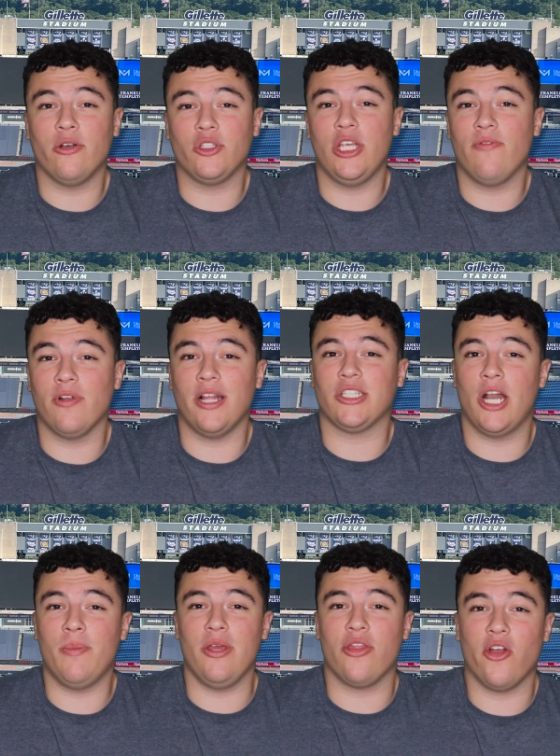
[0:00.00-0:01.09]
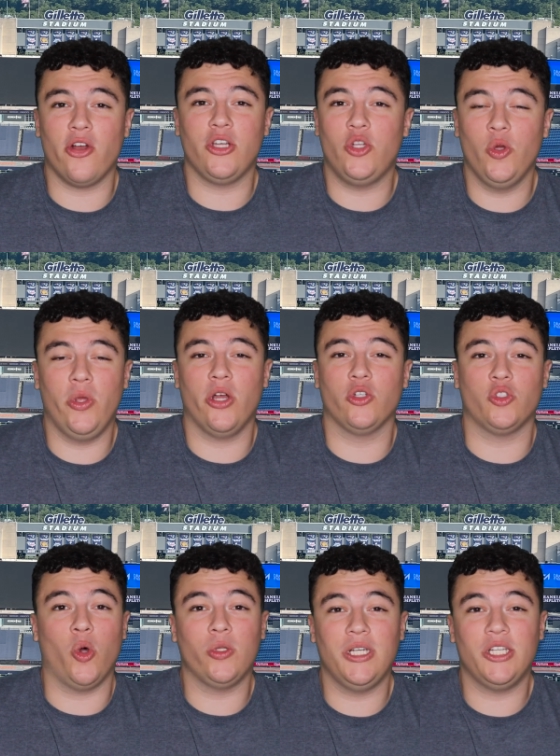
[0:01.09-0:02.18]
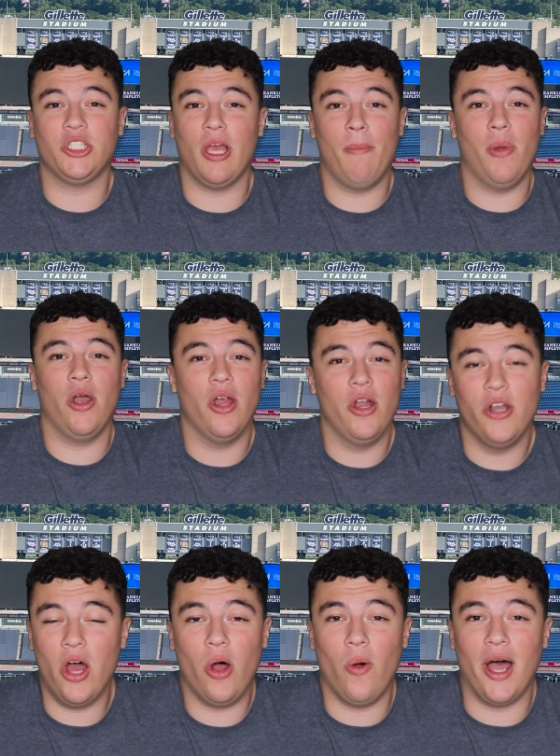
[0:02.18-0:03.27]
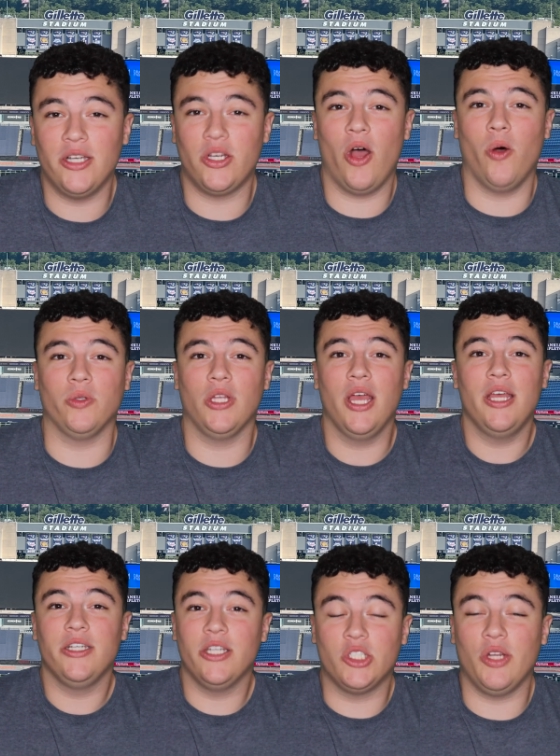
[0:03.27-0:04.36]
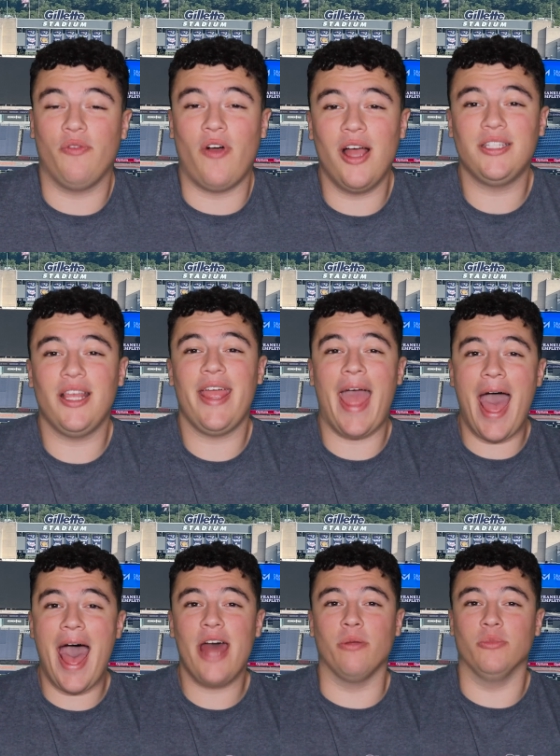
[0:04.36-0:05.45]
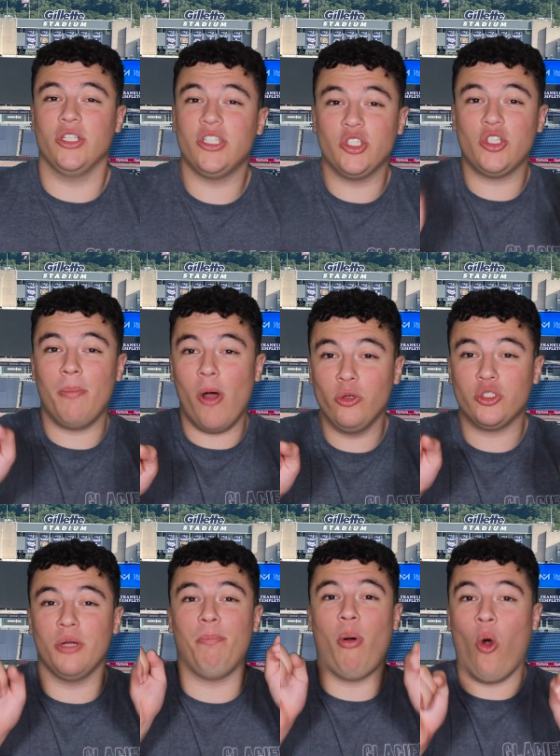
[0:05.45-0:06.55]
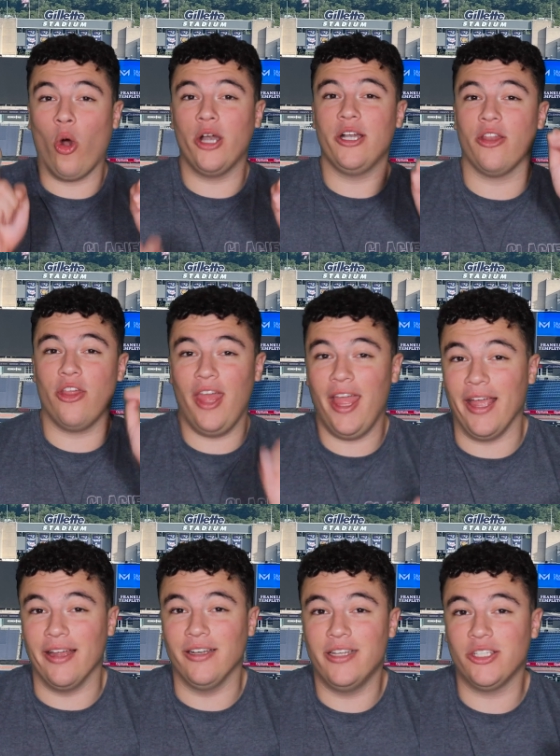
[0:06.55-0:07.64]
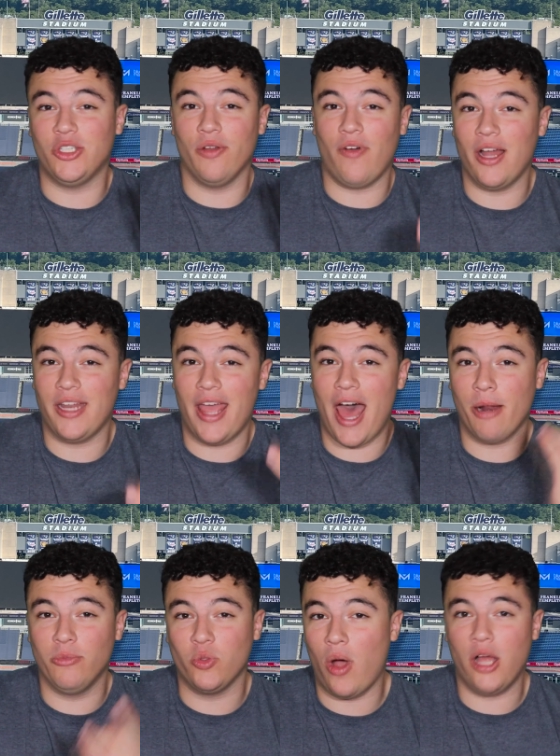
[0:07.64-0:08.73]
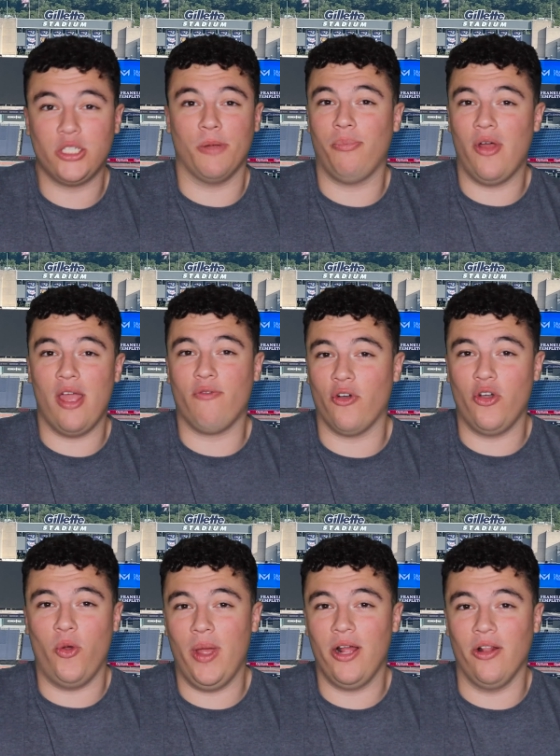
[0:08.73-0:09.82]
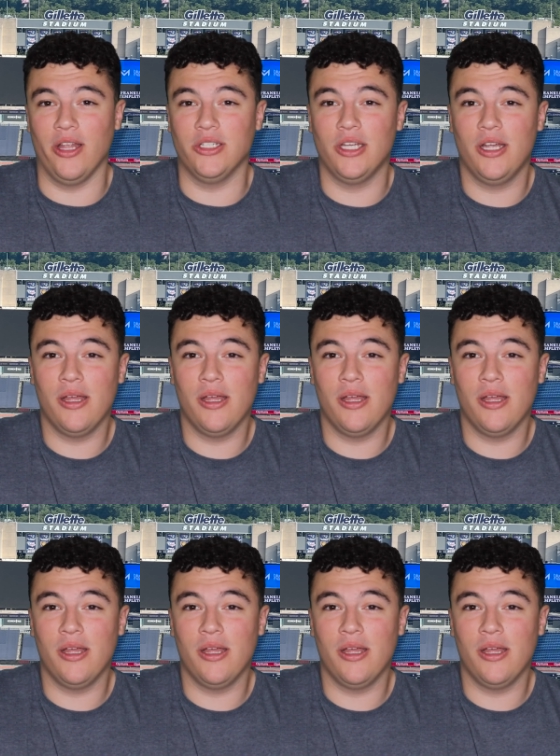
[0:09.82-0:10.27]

receiver that's going to be 32 years old in December? No, I don't. Does Davonte Adams, this is the most important thing, does Davonte Adams want to play for New England?